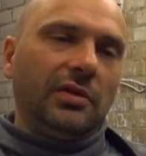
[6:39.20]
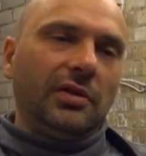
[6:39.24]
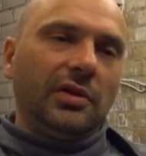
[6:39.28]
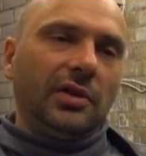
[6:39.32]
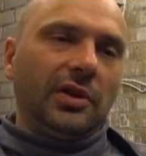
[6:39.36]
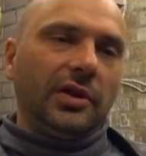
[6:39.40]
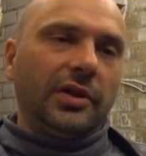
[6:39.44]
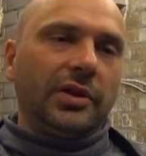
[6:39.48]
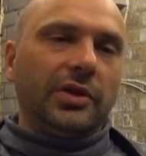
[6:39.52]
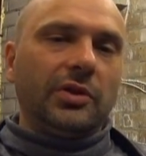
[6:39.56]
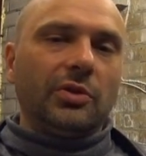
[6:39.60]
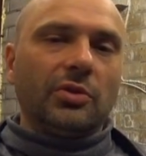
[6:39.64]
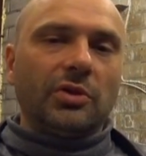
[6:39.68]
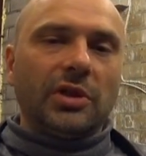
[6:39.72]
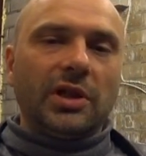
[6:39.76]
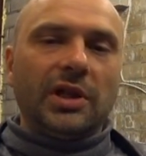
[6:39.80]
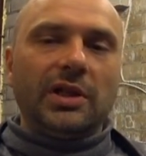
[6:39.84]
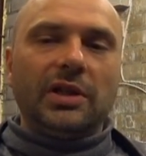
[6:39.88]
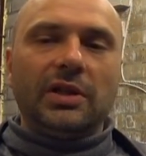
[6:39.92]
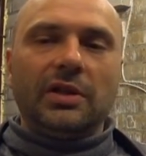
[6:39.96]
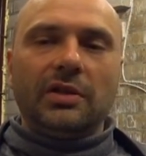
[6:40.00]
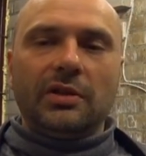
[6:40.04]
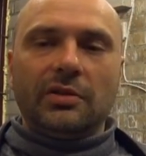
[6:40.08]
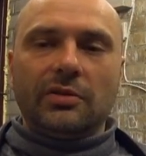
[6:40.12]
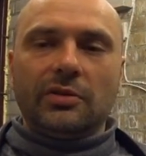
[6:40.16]
like you're
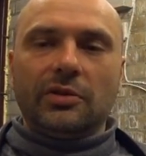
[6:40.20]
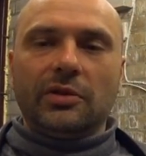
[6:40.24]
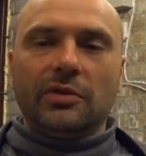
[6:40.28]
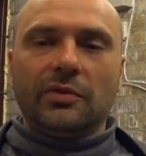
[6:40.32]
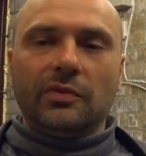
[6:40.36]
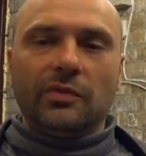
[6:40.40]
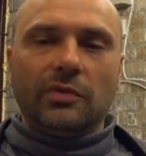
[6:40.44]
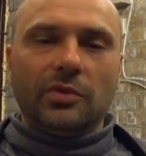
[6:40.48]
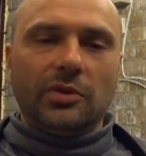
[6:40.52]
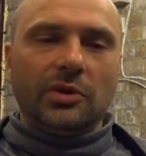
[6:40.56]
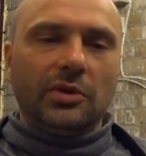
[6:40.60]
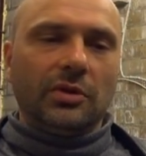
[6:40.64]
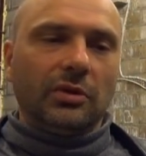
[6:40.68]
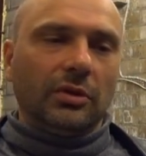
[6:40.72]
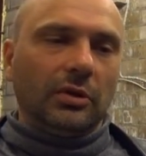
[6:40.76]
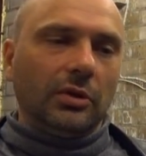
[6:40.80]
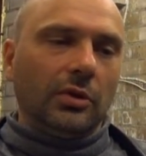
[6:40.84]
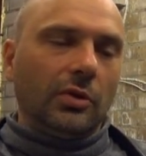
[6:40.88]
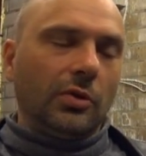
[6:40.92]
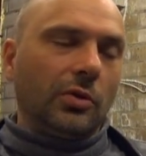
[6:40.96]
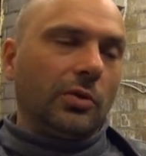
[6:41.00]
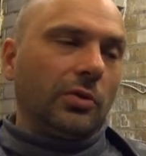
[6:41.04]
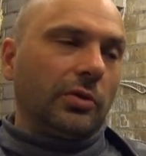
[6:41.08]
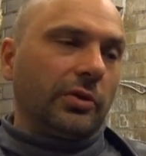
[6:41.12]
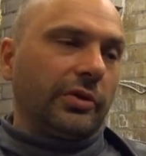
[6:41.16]
riding on a wooden
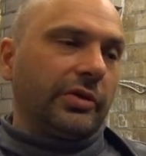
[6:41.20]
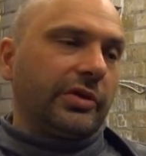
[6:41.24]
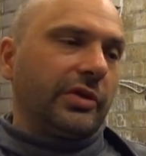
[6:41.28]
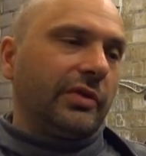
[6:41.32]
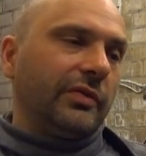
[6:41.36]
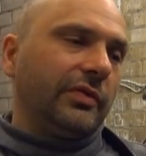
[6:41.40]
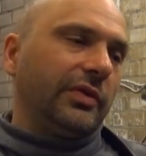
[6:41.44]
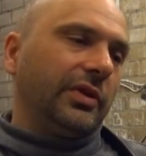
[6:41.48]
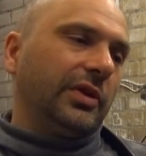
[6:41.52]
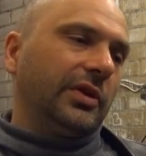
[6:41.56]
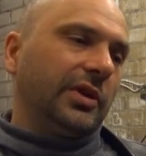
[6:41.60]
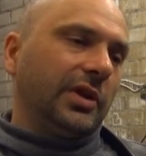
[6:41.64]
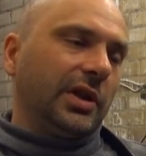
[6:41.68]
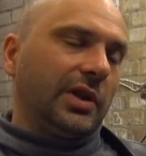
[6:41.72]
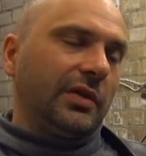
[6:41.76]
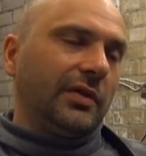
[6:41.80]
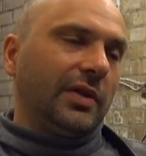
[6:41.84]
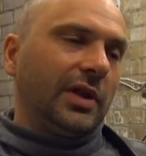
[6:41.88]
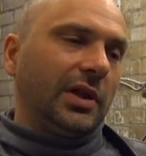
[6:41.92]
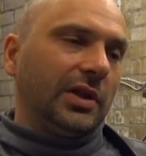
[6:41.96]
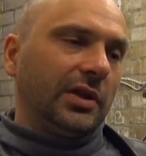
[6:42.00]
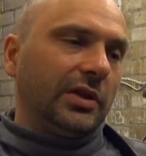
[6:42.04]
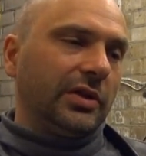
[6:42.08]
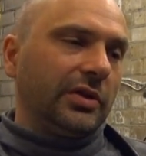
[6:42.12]
log or something like that.